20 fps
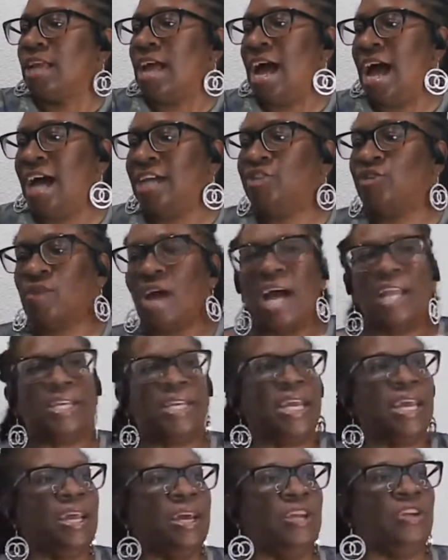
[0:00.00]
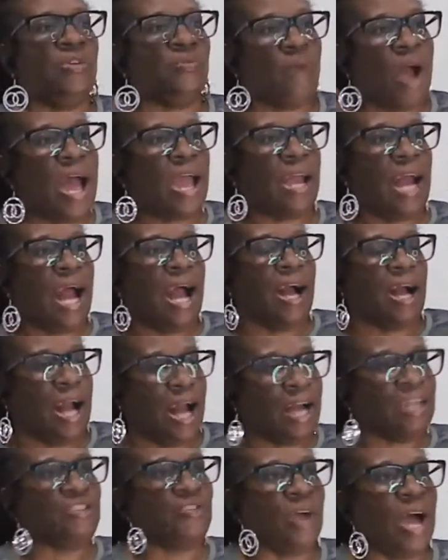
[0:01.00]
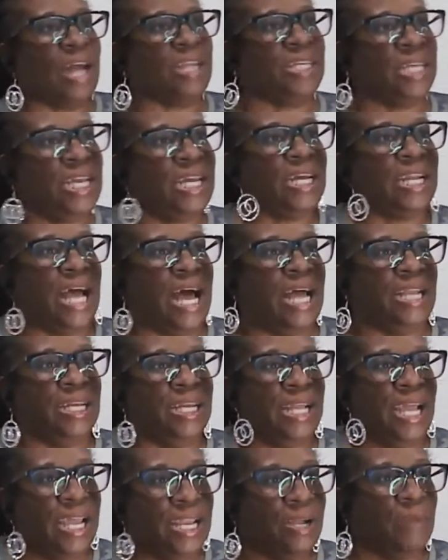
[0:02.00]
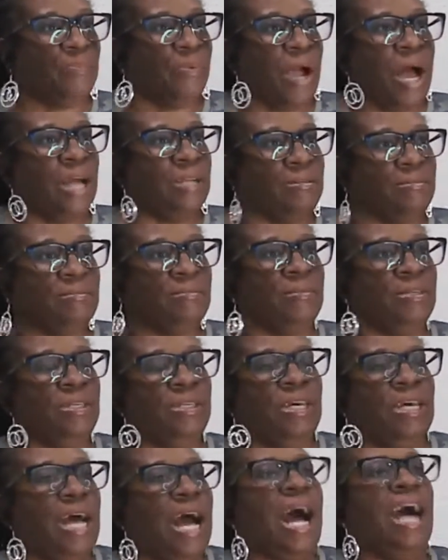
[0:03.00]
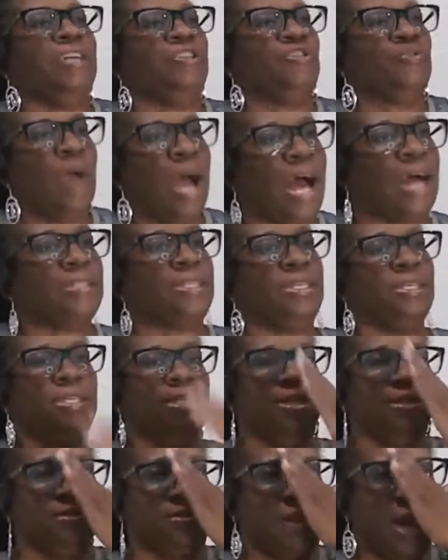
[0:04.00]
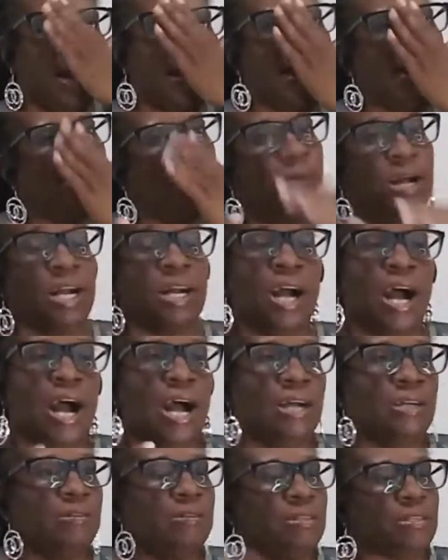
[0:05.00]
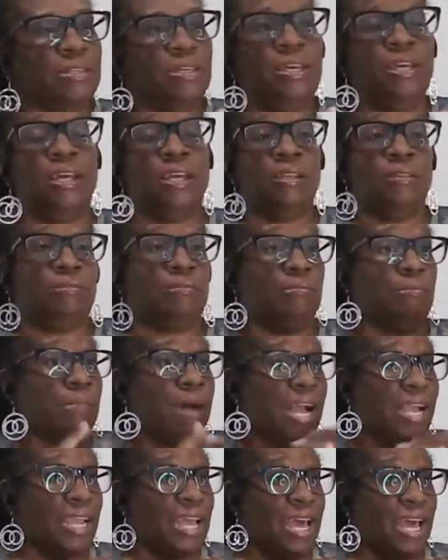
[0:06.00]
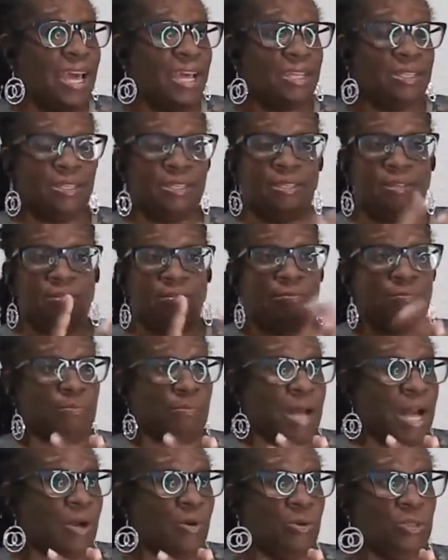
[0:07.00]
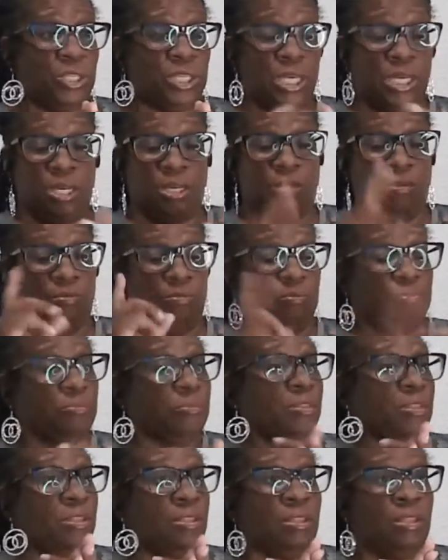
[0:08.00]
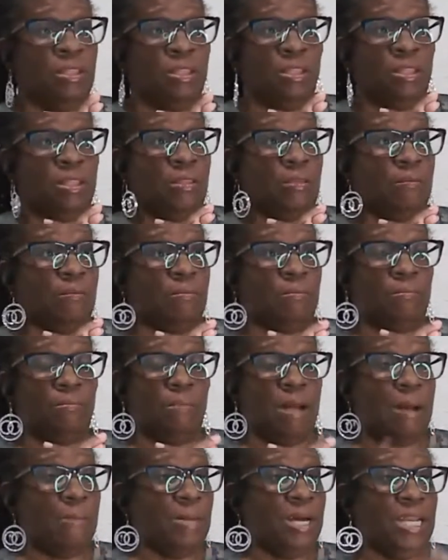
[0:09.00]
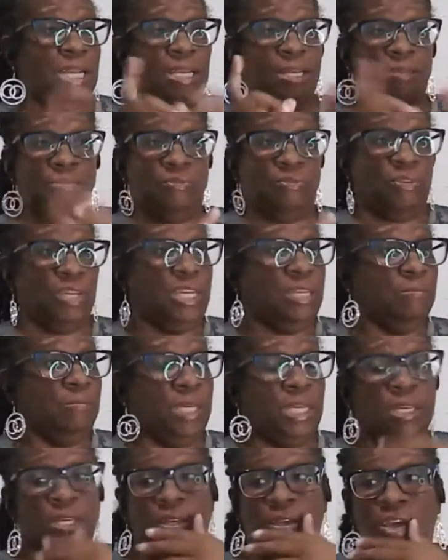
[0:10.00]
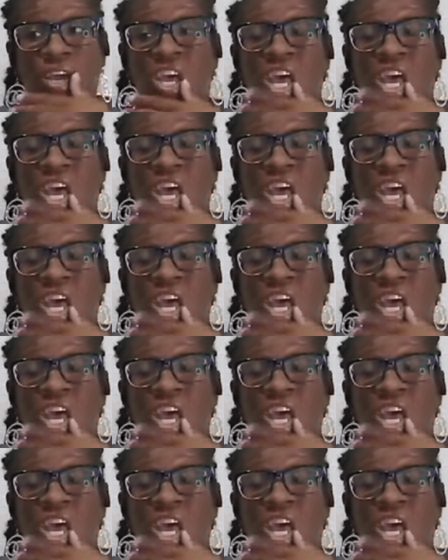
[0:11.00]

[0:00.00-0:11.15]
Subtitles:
I drive the Kia. You're right. I drive the Kia down there. Ain't no problem. I'll drive to you." So I got in my car, my gas, my hotel, my money, feed me,